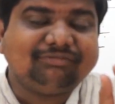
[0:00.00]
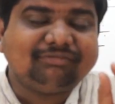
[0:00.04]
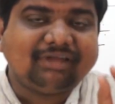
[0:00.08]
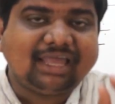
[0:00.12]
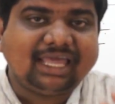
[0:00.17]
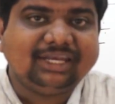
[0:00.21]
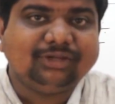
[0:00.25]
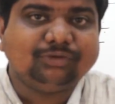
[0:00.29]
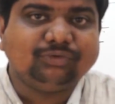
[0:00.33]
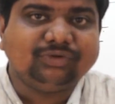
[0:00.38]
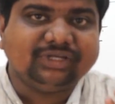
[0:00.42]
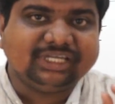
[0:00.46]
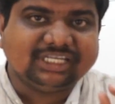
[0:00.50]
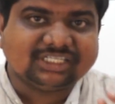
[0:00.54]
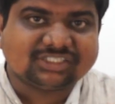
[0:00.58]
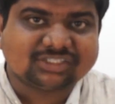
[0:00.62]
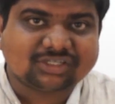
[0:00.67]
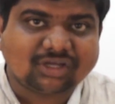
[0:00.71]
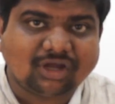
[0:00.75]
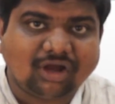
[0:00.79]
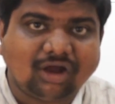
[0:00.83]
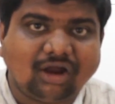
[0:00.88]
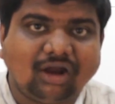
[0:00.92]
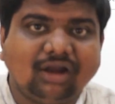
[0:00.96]
value is
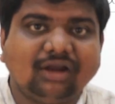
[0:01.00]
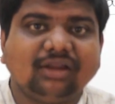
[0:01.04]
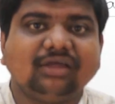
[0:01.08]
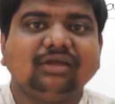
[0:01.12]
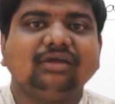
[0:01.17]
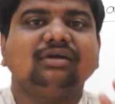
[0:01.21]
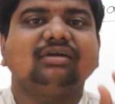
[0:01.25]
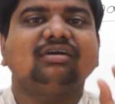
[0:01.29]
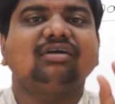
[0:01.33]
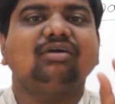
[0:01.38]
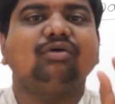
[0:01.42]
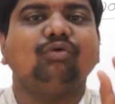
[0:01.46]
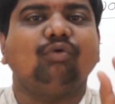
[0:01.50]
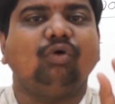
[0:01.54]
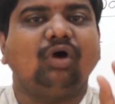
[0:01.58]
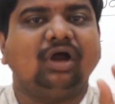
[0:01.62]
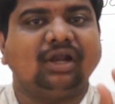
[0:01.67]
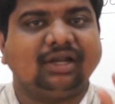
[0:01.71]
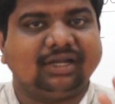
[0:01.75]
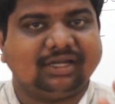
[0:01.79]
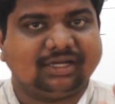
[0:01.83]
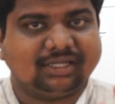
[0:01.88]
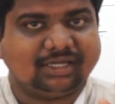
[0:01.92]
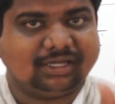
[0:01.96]
called
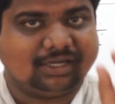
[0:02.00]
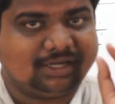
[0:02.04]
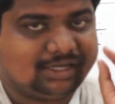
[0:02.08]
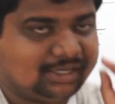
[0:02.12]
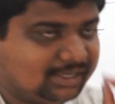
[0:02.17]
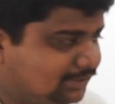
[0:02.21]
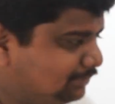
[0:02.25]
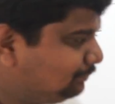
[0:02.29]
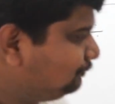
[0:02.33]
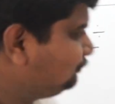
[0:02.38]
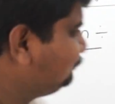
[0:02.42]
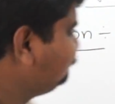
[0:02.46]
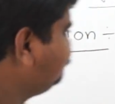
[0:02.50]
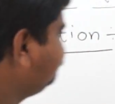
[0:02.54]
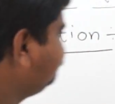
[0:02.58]
quanta.